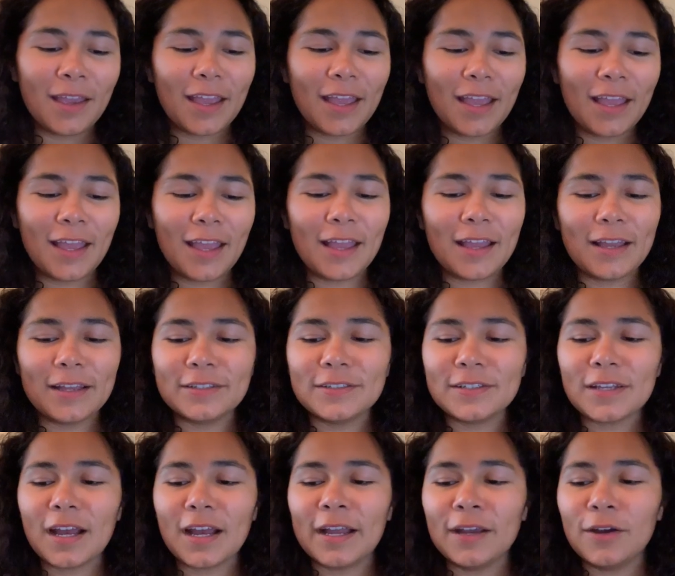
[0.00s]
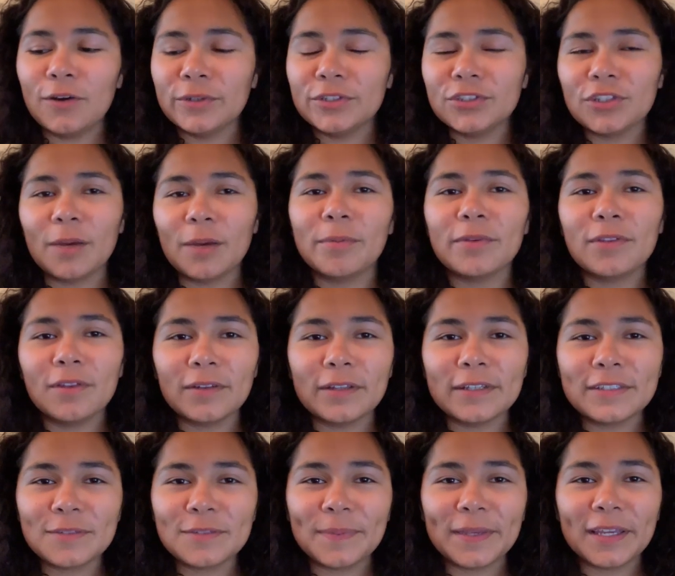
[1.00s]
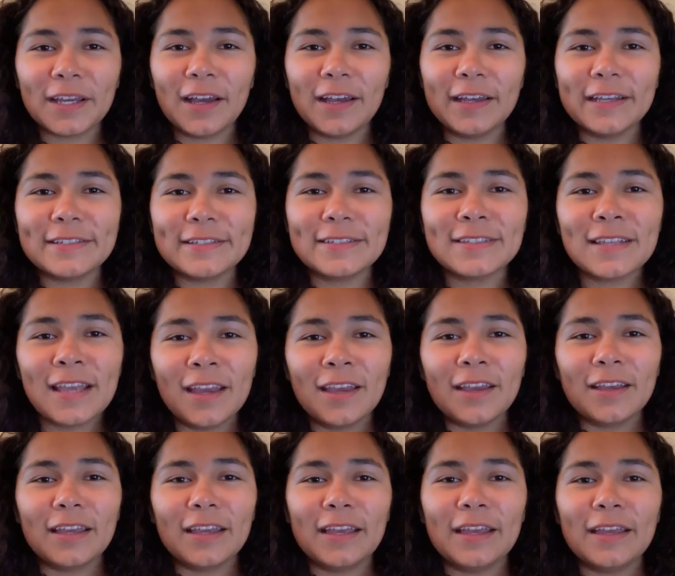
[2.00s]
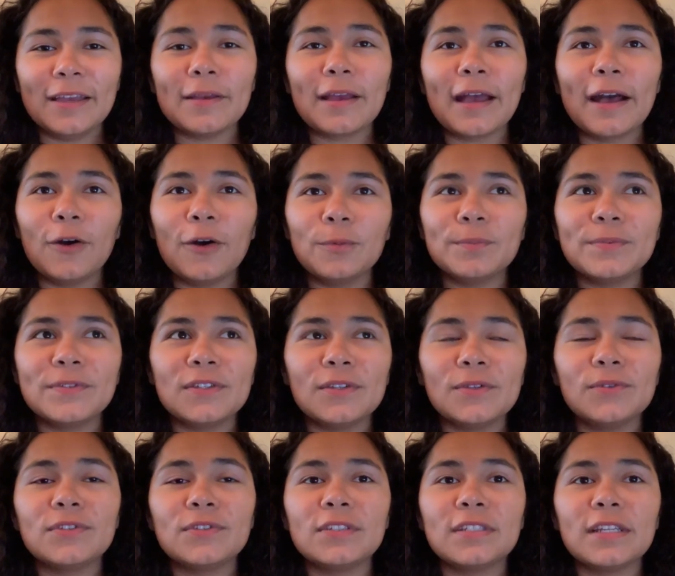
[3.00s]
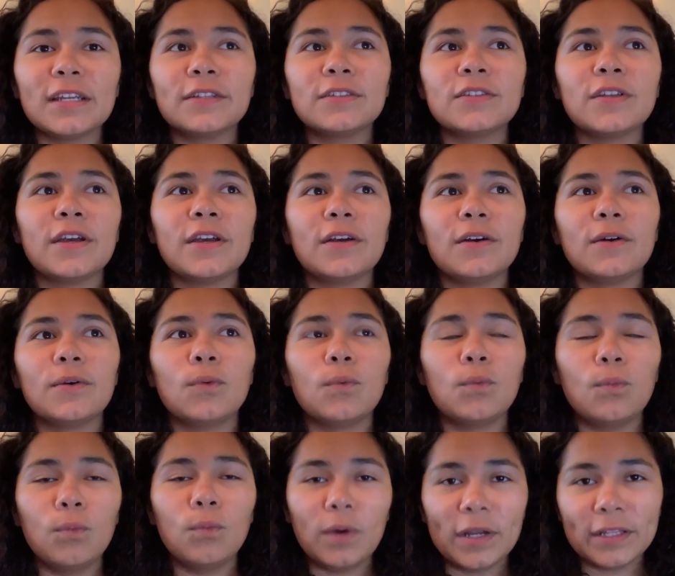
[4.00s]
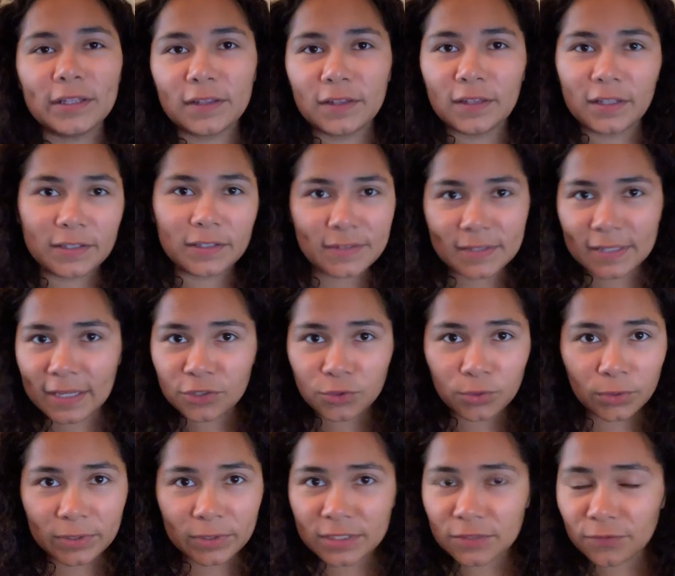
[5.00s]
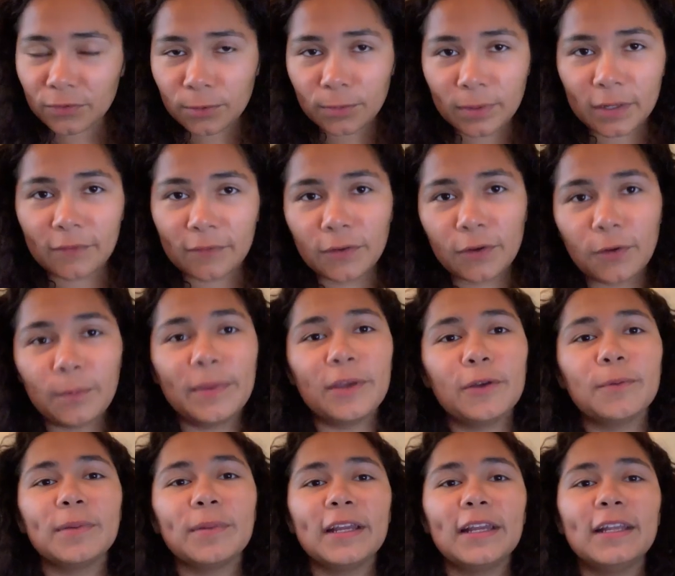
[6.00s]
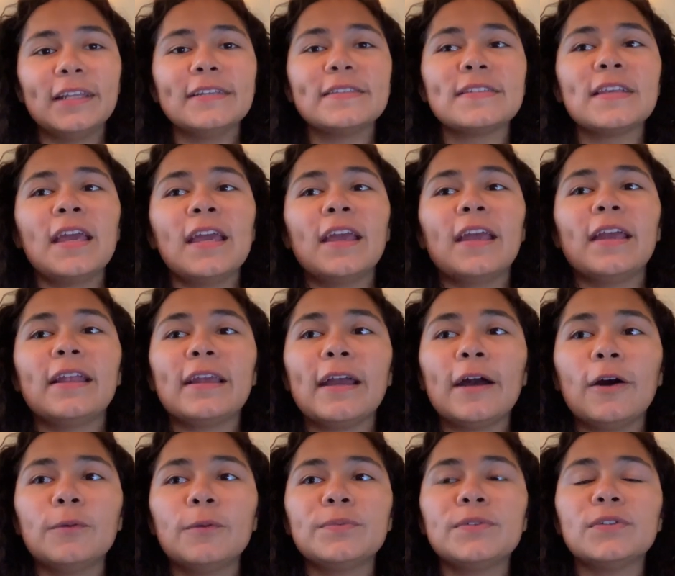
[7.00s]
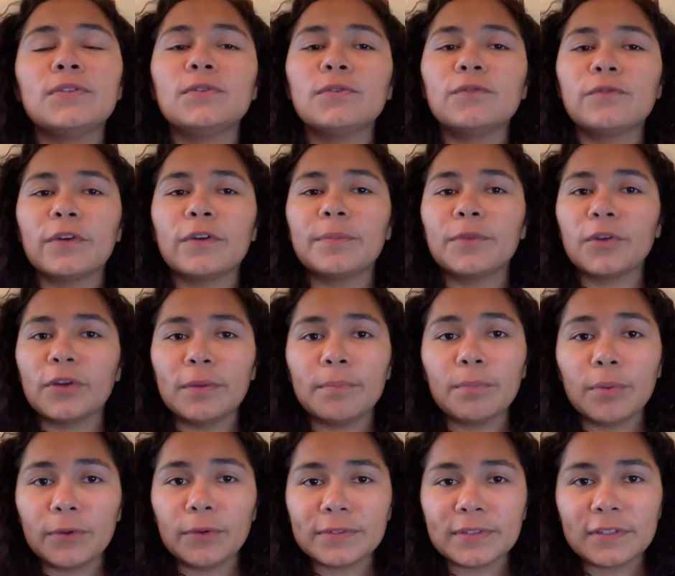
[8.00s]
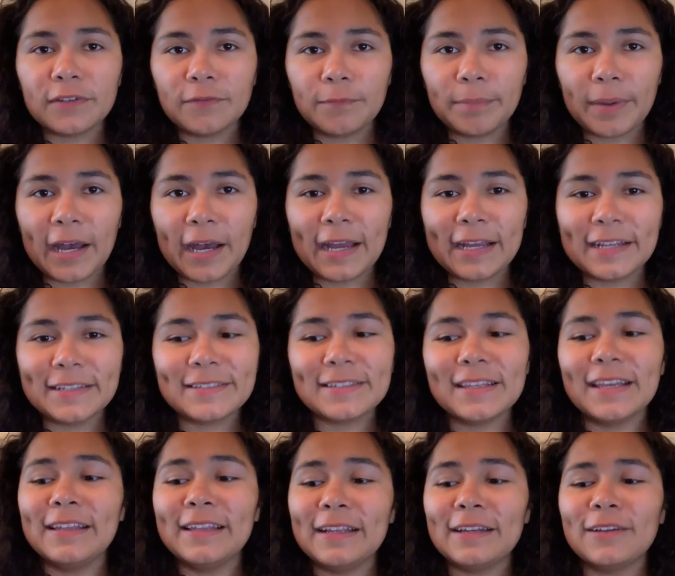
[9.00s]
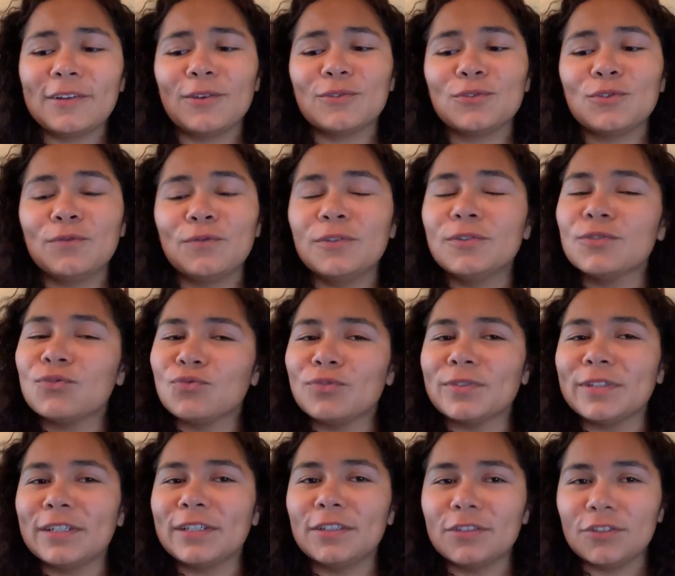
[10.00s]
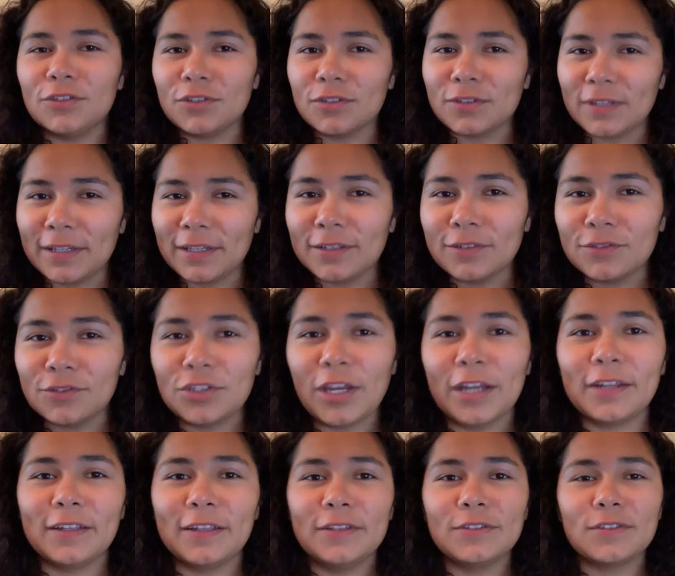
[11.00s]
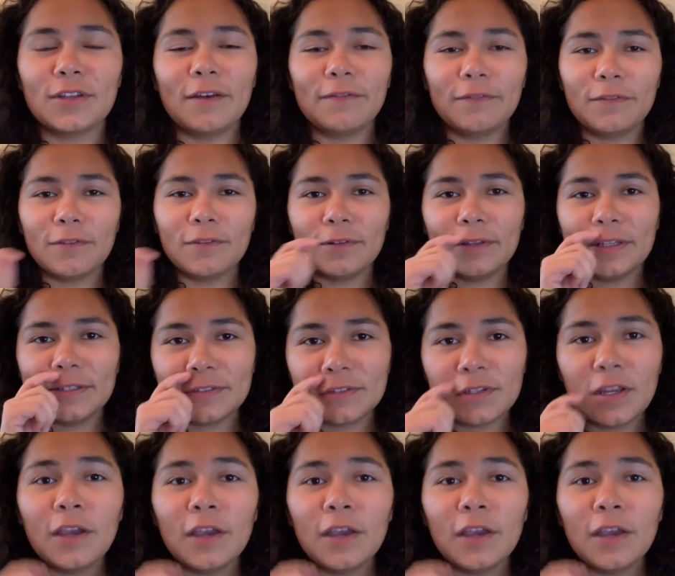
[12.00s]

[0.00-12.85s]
And I always shop with a list because it helps you stick to what the schedule is for whatever your meal plan is, and it helps you from your impulsive buys. And then it also feels really good to just like check things off of the list.